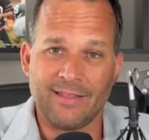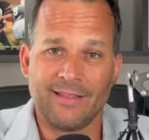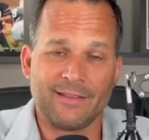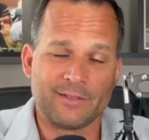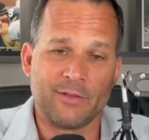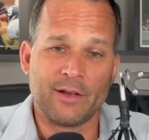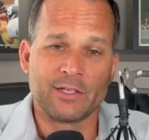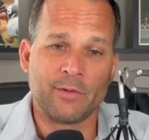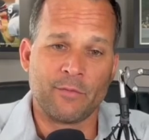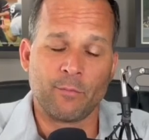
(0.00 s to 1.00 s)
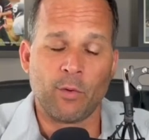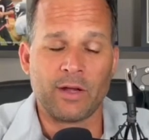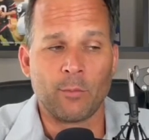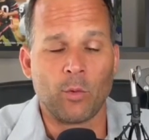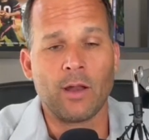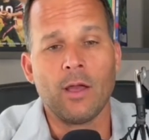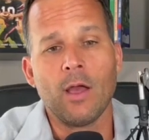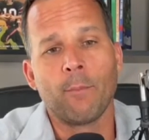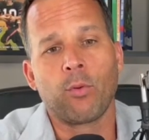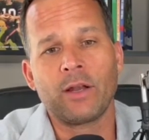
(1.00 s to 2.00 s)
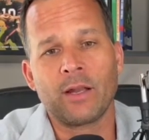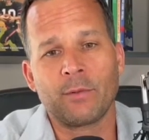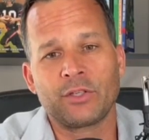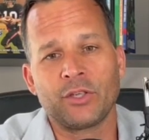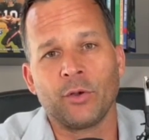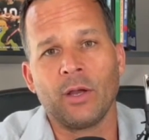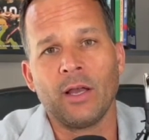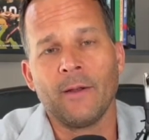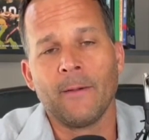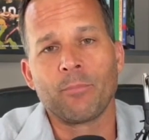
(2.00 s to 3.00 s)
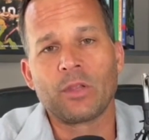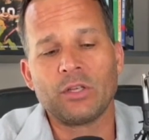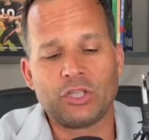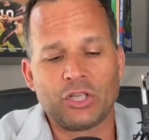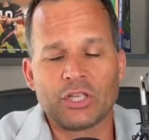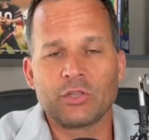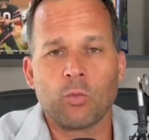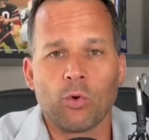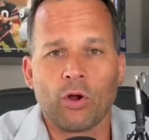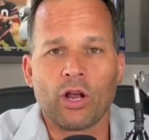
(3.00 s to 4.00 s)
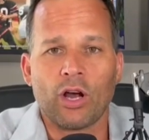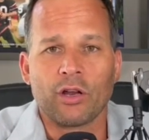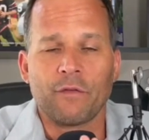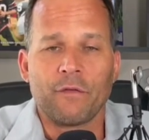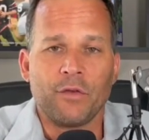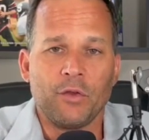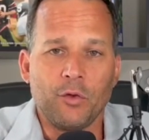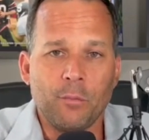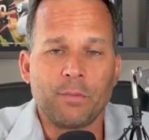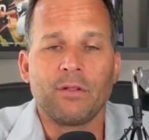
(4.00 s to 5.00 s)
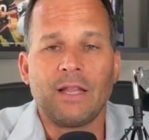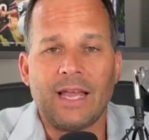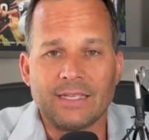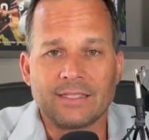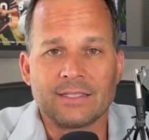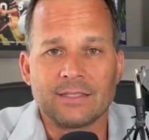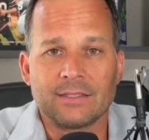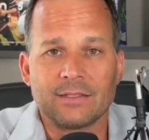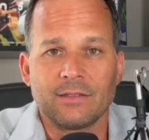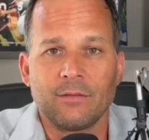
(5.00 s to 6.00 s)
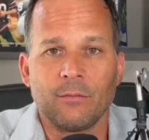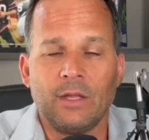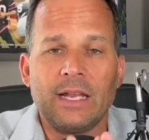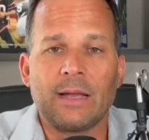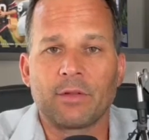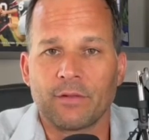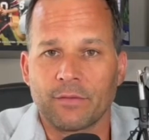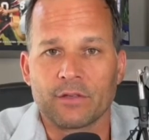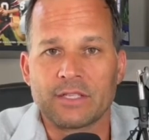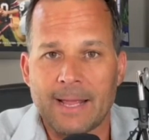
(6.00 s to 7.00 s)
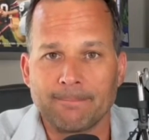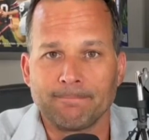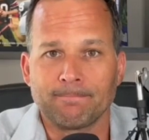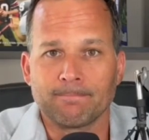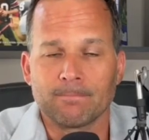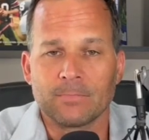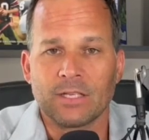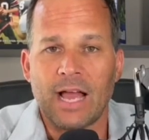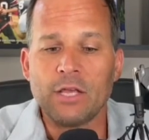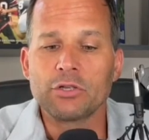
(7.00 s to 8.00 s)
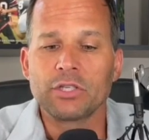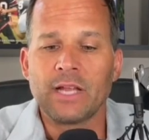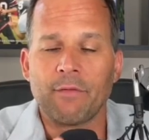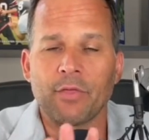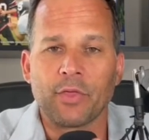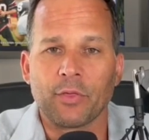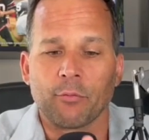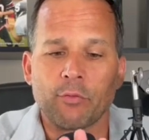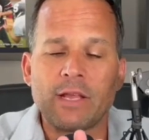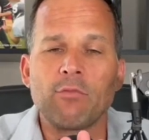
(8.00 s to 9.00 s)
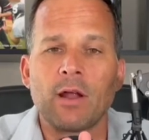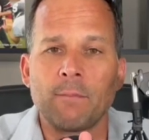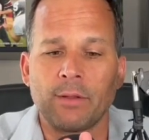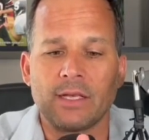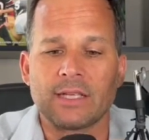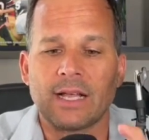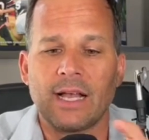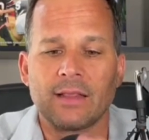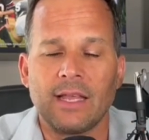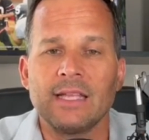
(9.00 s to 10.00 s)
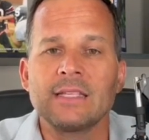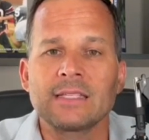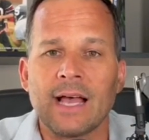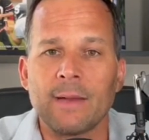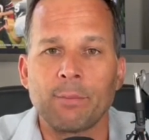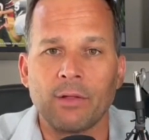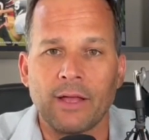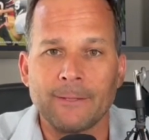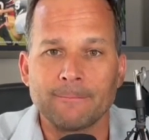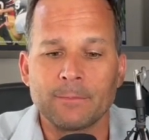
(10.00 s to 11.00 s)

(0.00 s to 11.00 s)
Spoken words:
so there's the point number one. Point number two: just work on a few plays leading up to the first game. I usually have 3 run plays. I got the inside play,